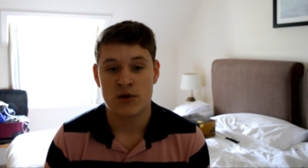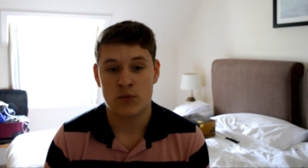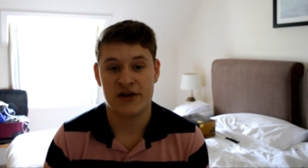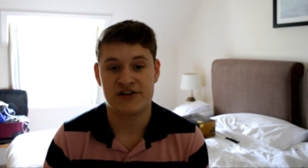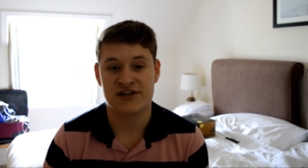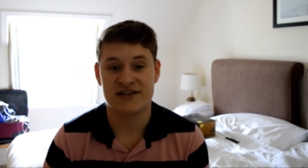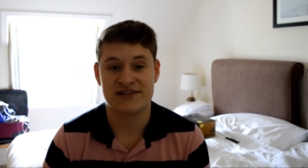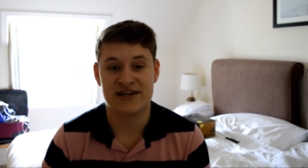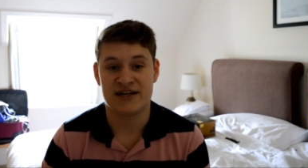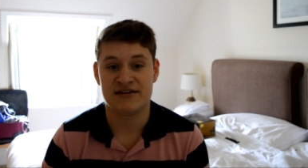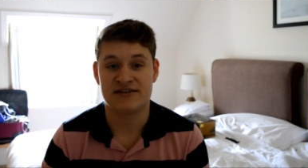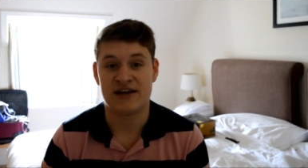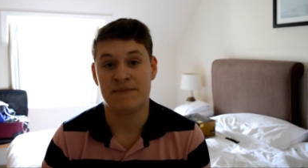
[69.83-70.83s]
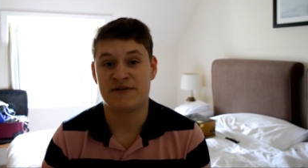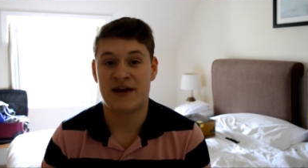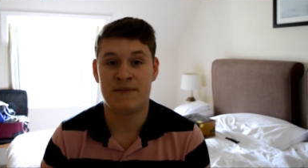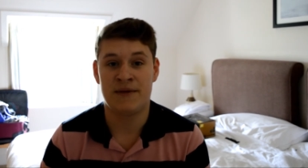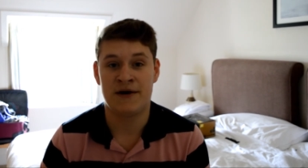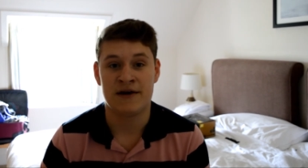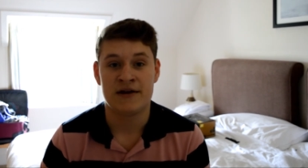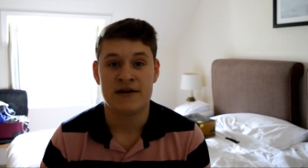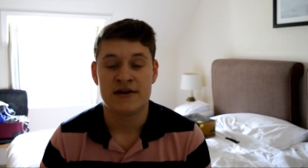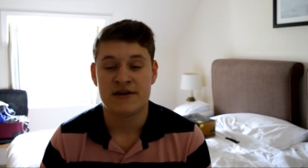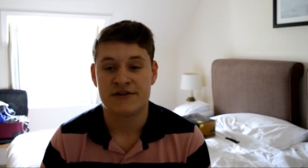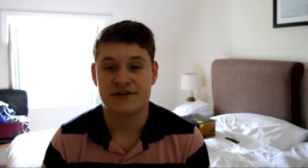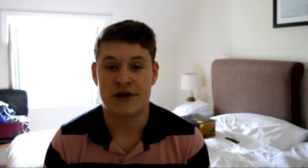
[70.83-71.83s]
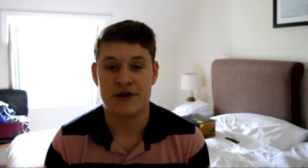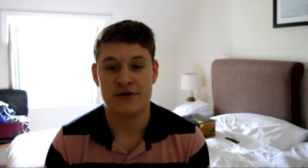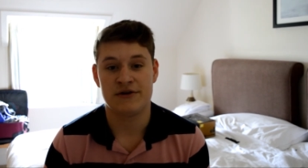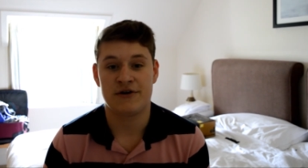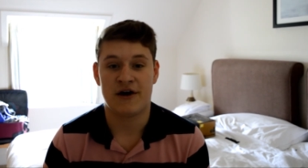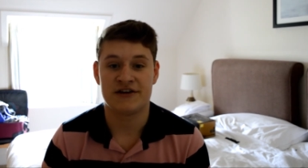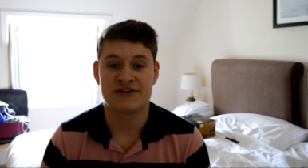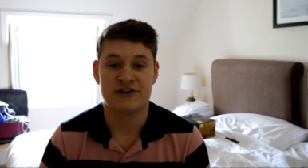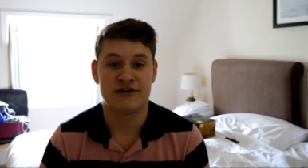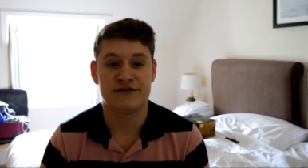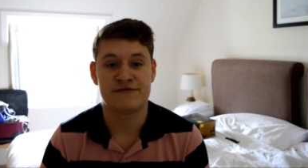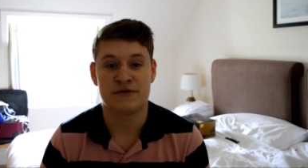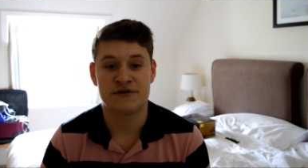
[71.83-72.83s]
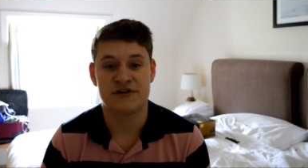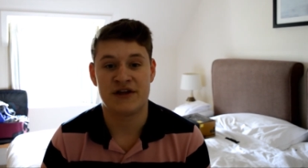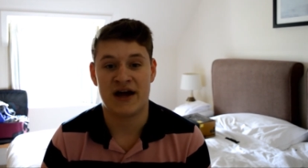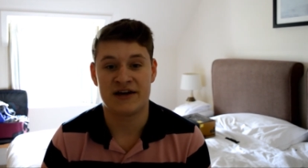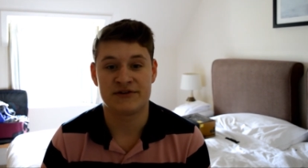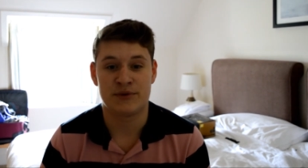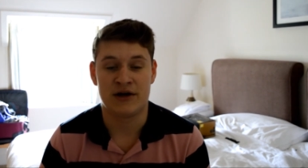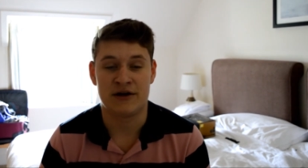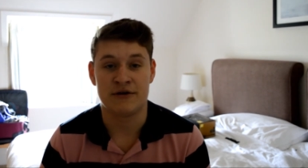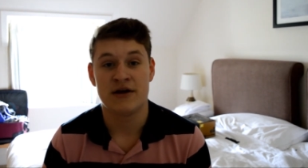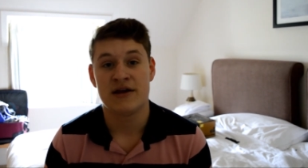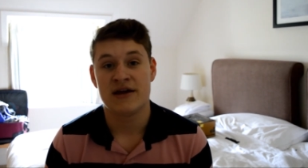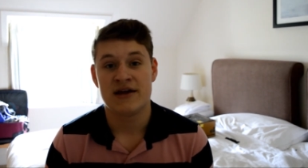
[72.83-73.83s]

which is in September, so you guys can look forward to that as well.